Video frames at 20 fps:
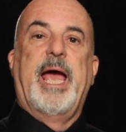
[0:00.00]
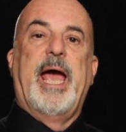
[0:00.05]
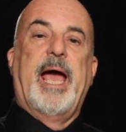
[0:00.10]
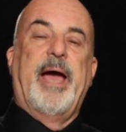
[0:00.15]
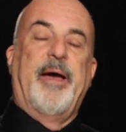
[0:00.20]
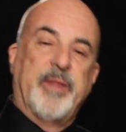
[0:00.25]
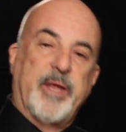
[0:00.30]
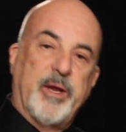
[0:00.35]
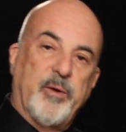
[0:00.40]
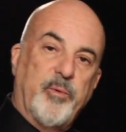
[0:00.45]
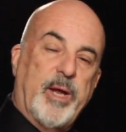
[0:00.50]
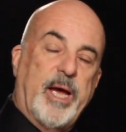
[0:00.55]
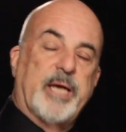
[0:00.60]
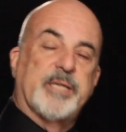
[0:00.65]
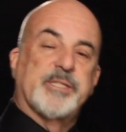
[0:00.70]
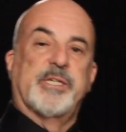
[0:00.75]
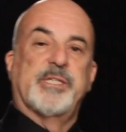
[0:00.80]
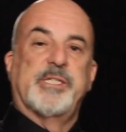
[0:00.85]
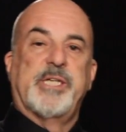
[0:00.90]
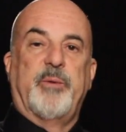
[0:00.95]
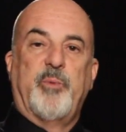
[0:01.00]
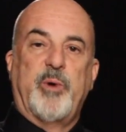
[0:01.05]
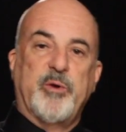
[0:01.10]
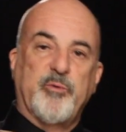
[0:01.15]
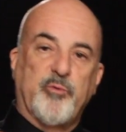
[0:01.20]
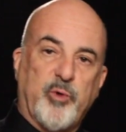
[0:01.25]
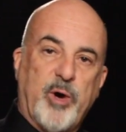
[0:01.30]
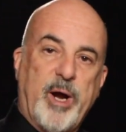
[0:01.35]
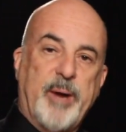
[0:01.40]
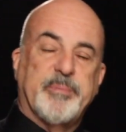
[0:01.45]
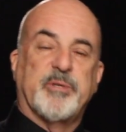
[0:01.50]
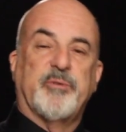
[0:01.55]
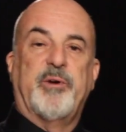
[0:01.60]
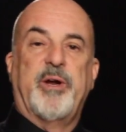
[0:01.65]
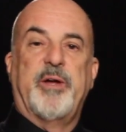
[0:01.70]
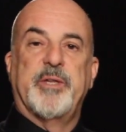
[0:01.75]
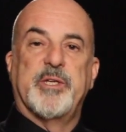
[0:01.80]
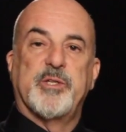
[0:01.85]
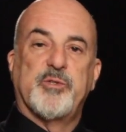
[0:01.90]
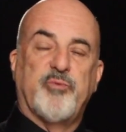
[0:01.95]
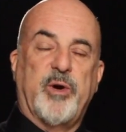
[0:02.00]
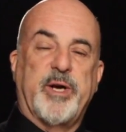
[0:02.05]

And then, as I said, we wrapped around this